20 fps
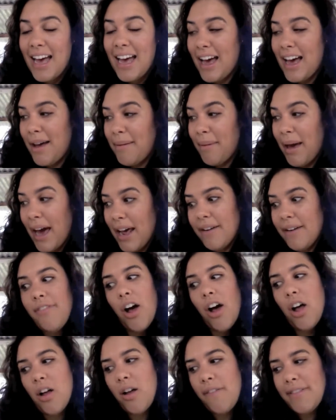out of
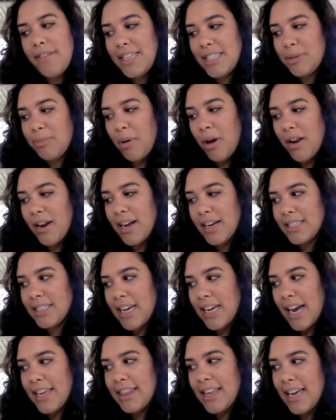all of these
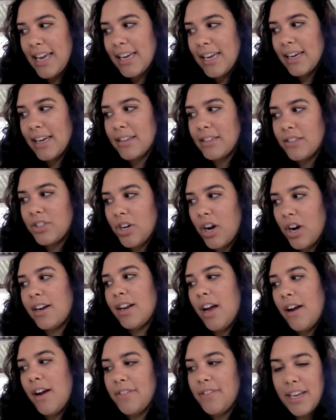products, I think
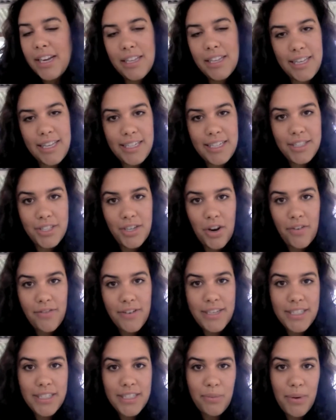starting off with a clean
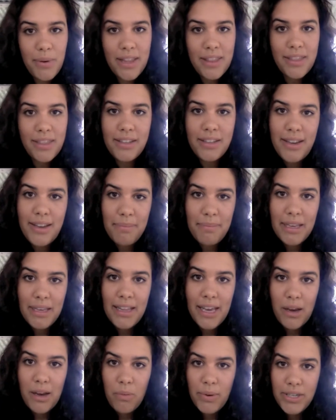surface with something
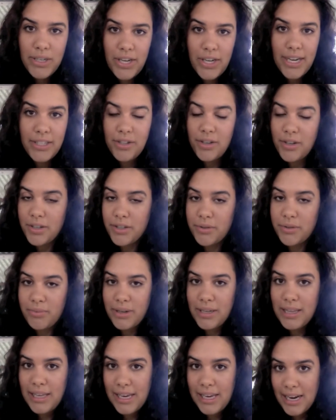like witch hazel is
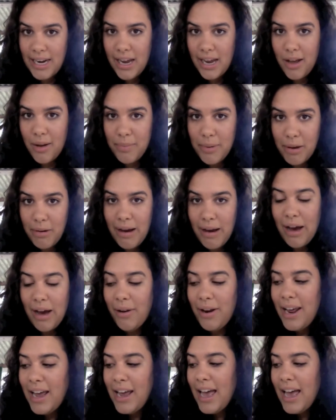really going to help you out.